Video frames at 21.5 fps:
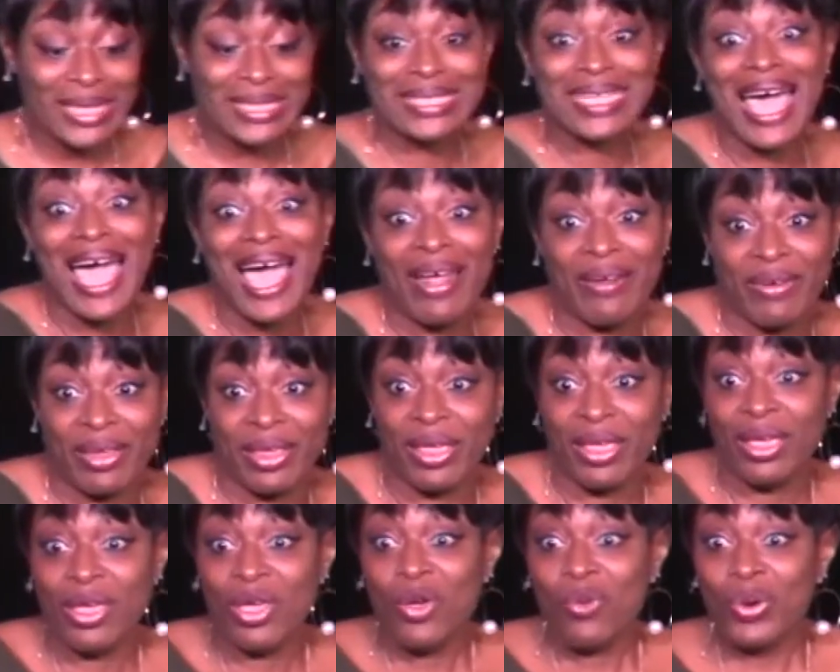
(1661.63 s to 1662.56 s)
tarry,
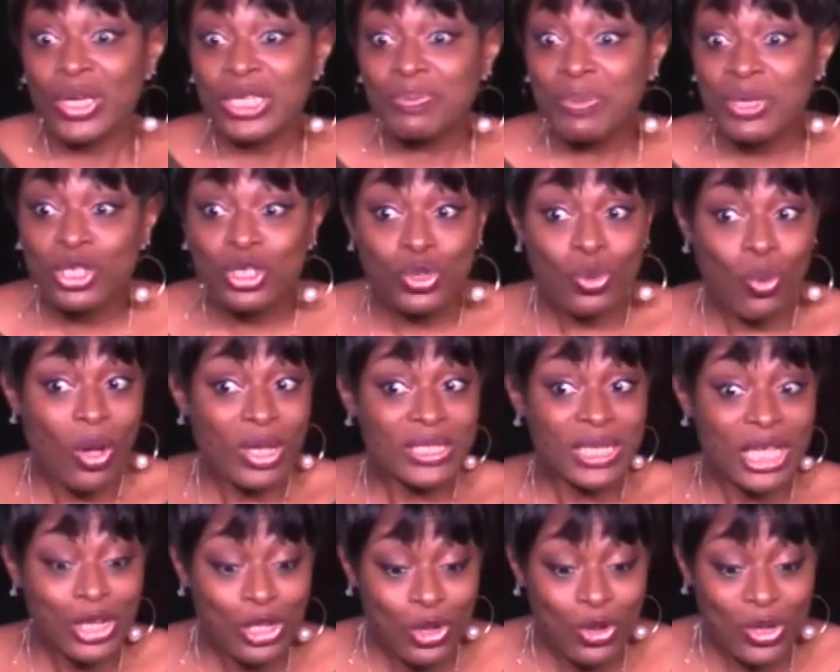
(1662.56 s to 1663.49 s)
which means to us
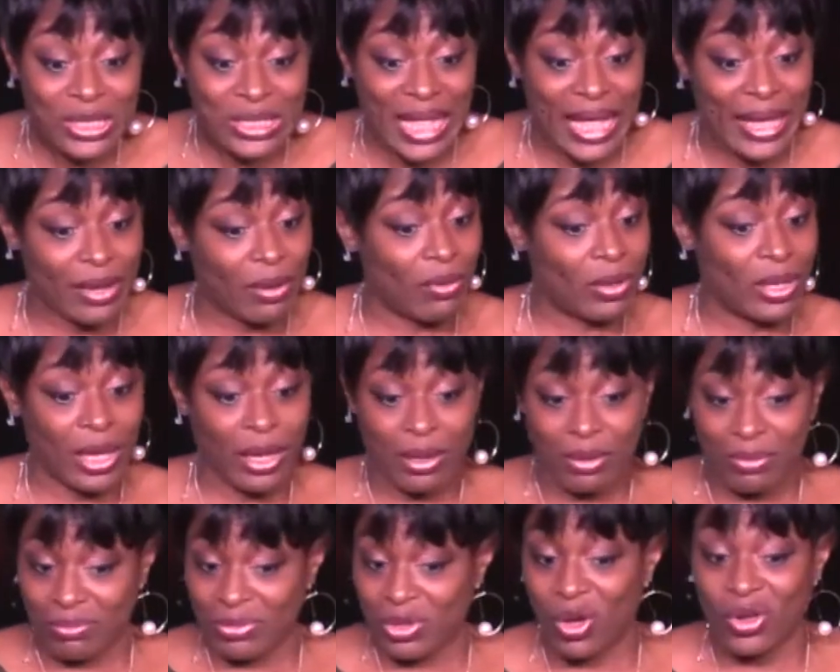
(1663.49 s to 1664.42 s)
it looks like, okay,
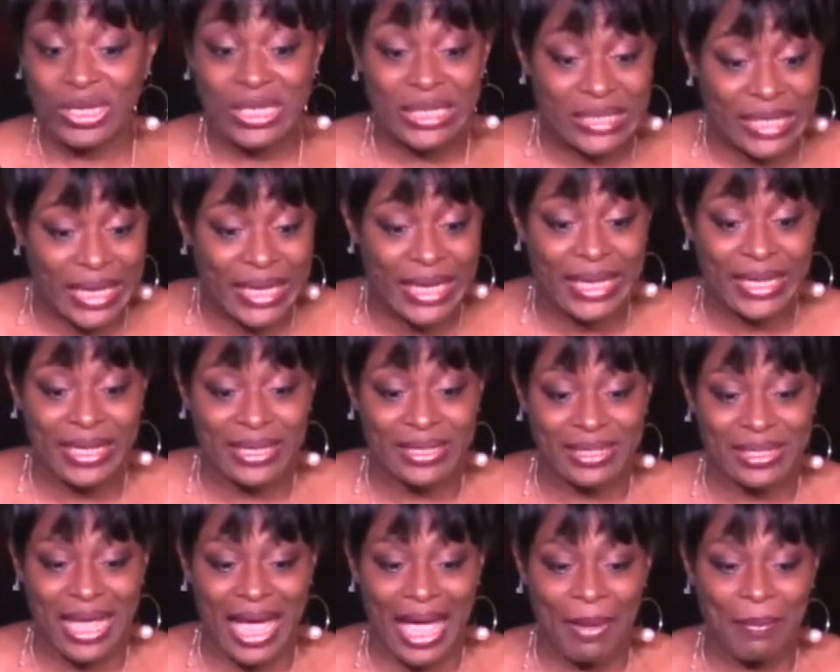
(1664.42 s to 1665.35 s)
God is taking his
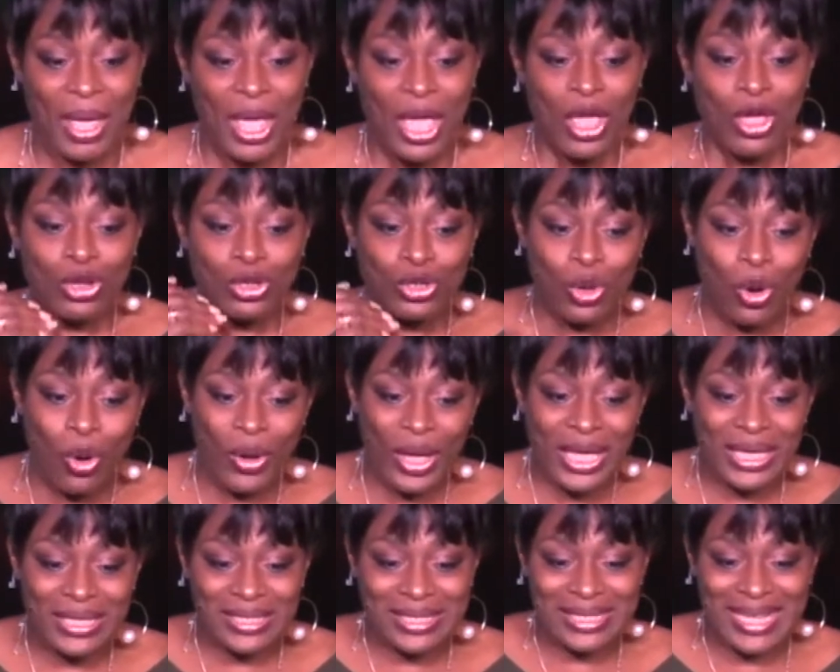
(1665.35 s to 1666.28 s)
time. Though
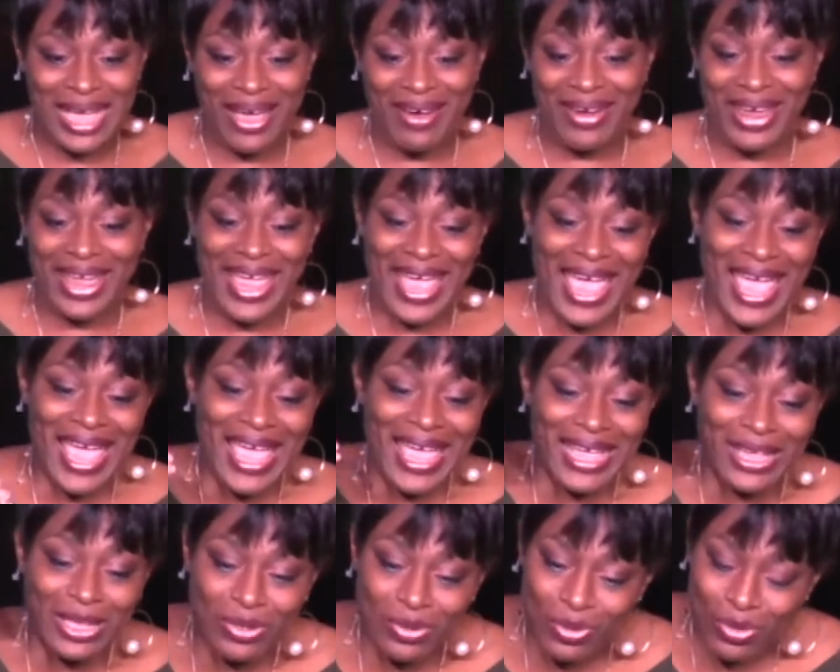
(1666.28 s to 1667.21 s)
it tarry,
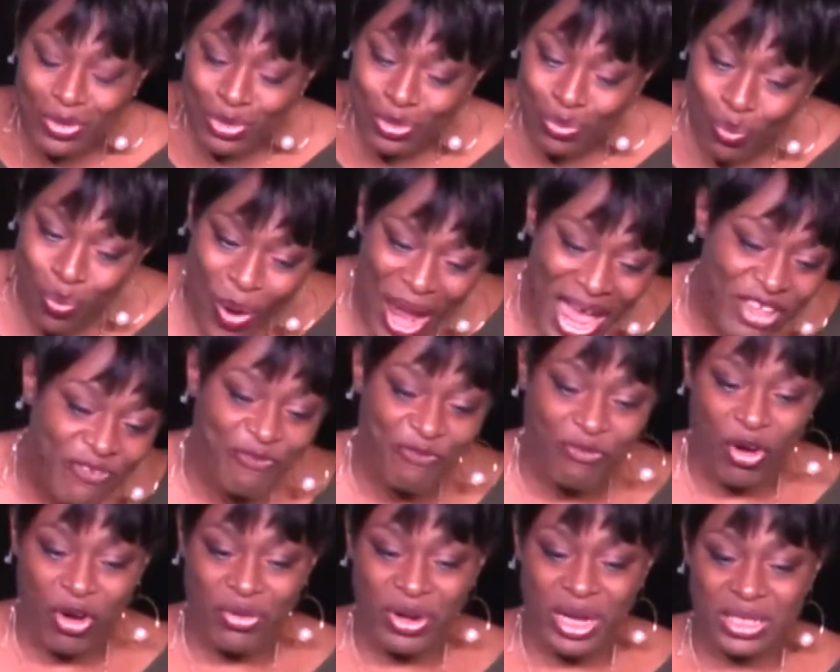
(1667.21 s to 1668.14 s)
wait
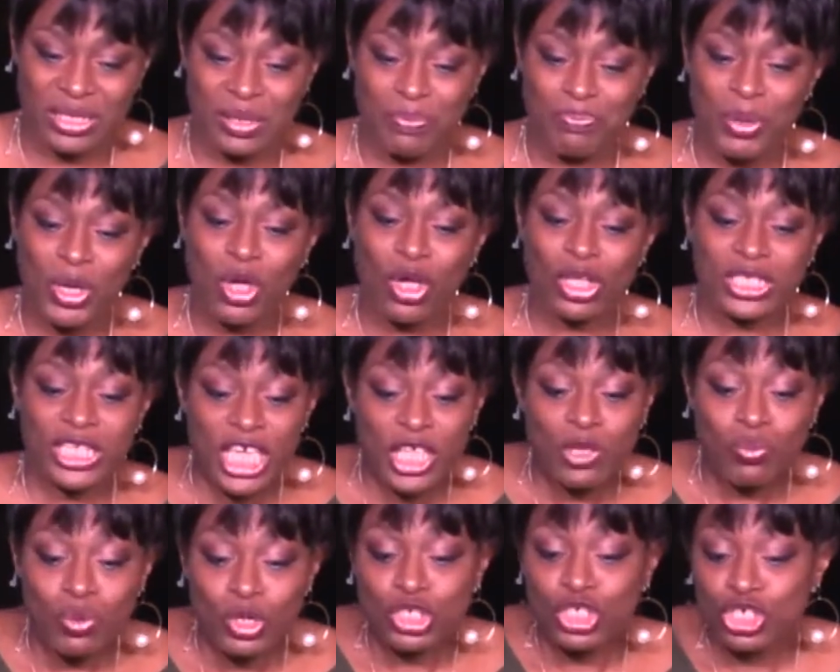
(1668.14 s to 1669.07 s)
for it, because it
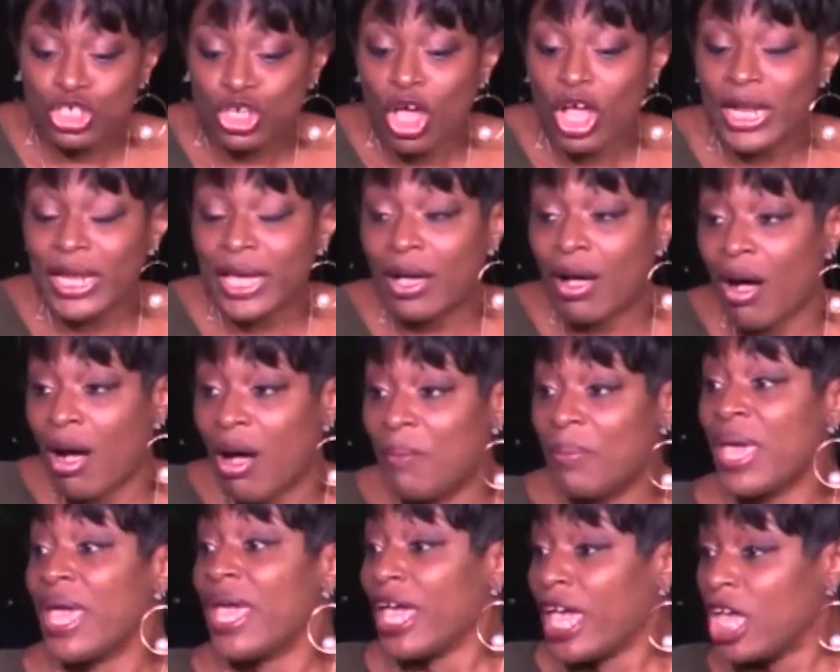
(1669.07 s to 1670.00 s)
will surely come.
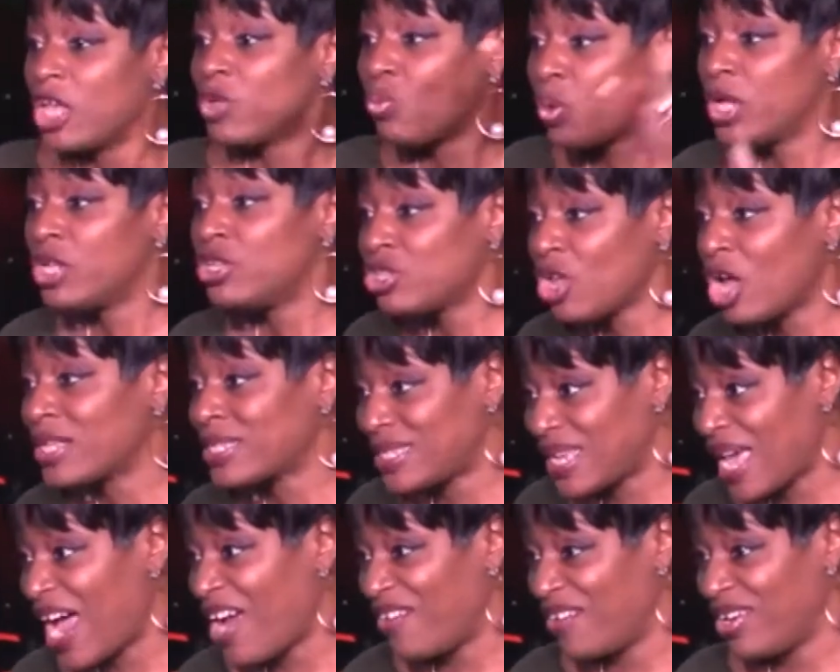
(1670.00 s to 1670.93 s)
It will not
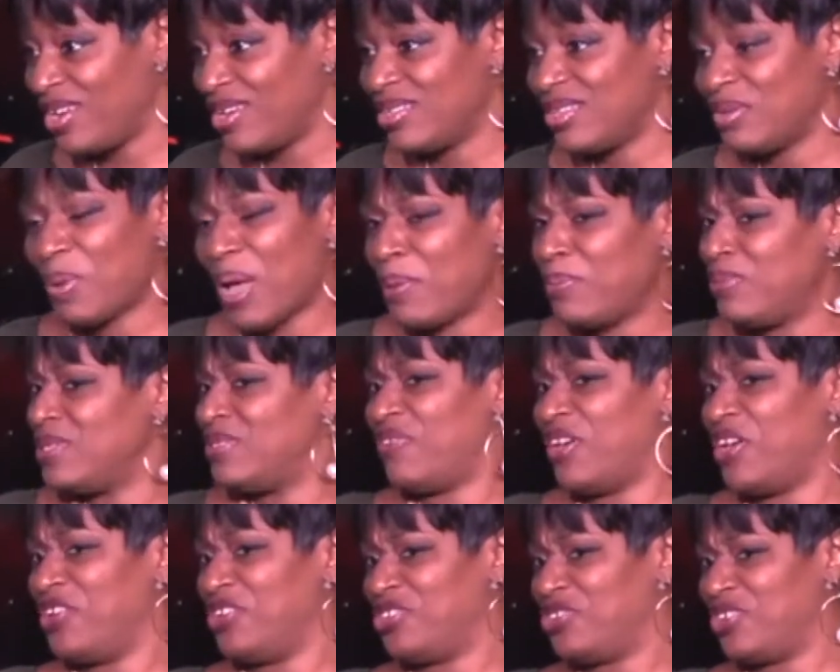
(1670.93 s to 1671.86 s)
tarry. The Bible is
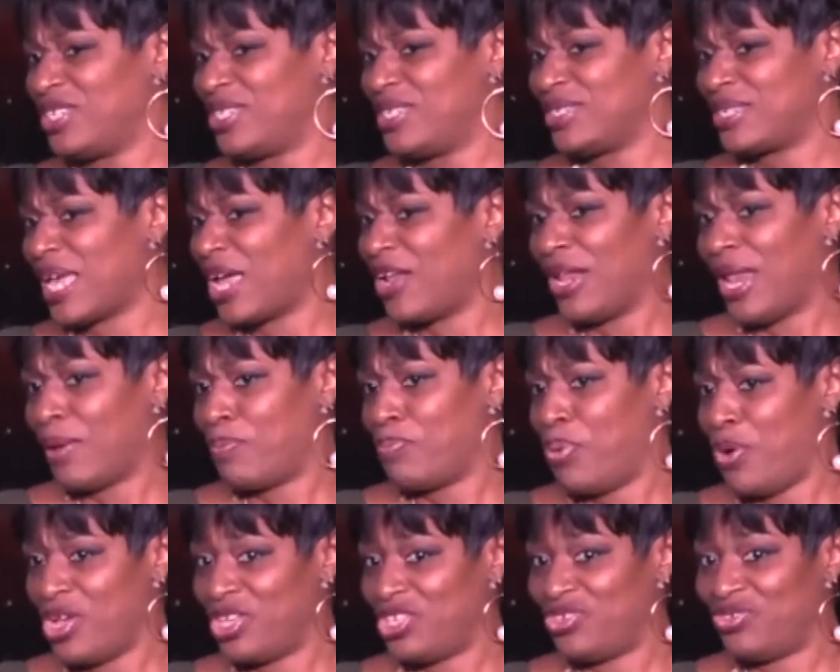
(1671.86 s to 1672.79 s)
very interesting. It's kind of like
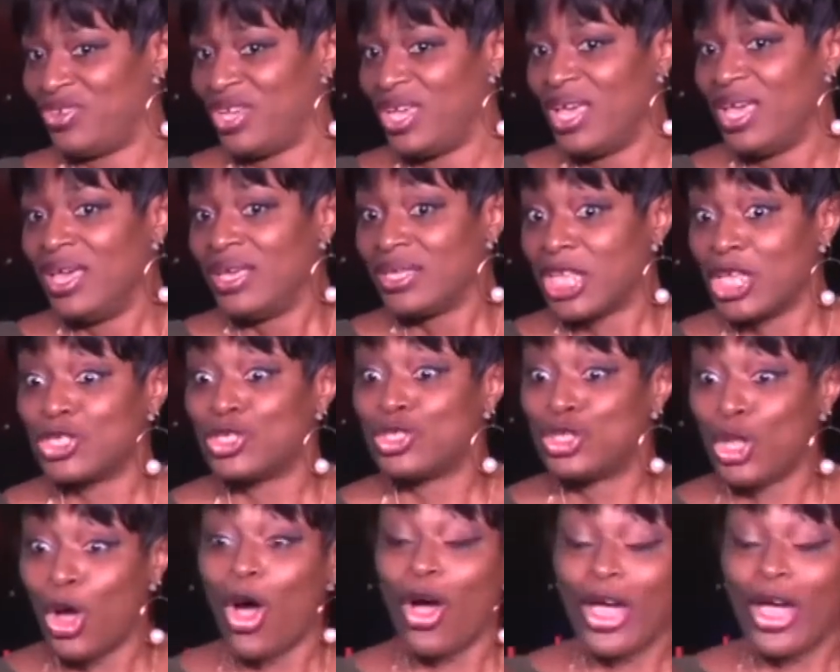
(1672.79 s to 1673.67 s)
poetry. It says, though